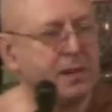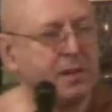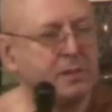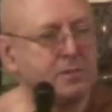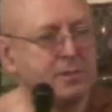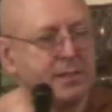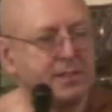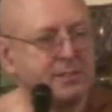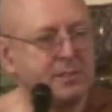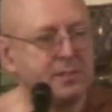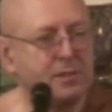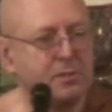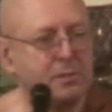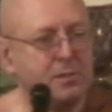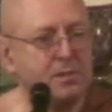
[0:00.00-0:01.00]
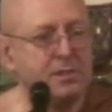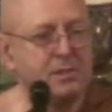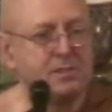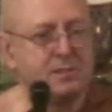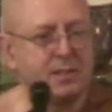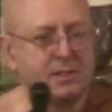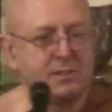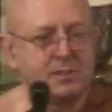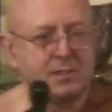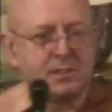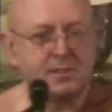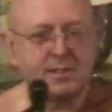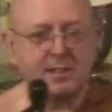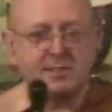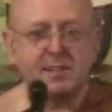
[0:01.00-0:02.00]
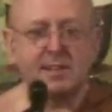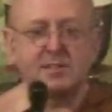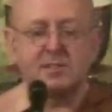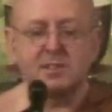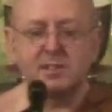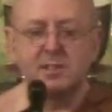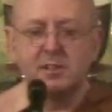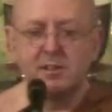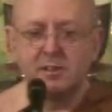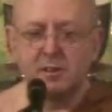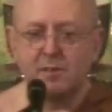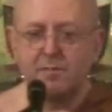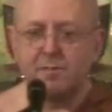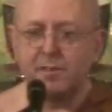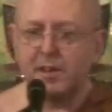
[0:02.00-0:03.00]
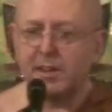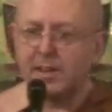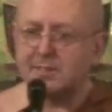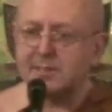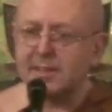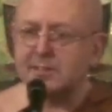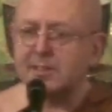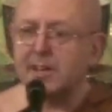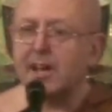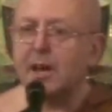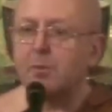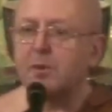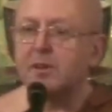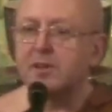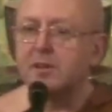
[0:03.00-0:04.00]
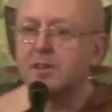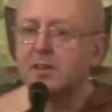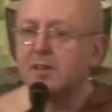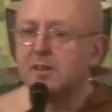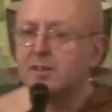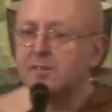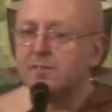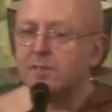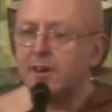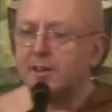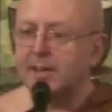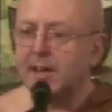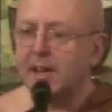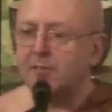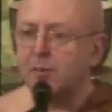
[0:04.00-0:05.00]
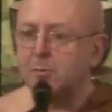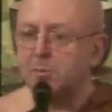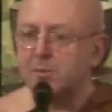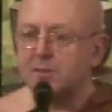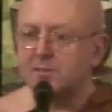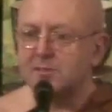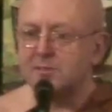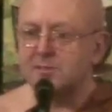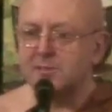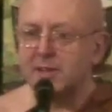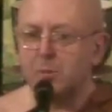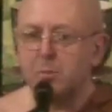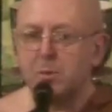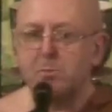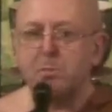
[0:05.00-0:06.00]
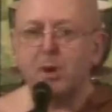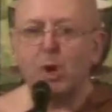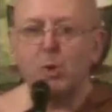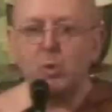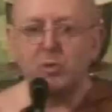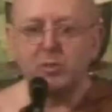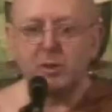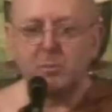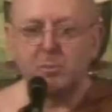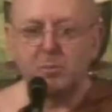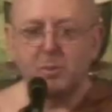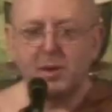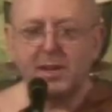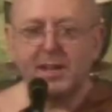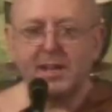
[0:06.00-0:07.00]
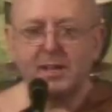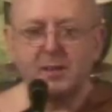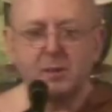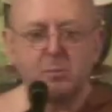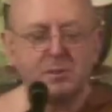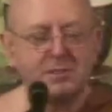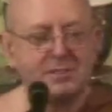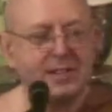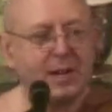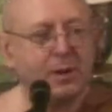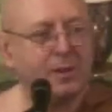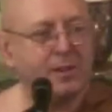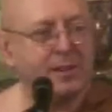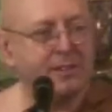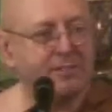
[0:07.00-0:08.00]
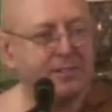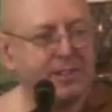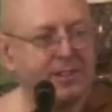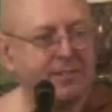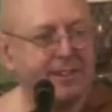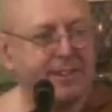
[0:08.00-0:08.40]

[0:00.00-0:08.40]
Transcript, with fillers: no tasting, no touching. That's actually no feeling. That's actually how we could find out if a person's dead. We poke them, we kick them, we shout in their ear,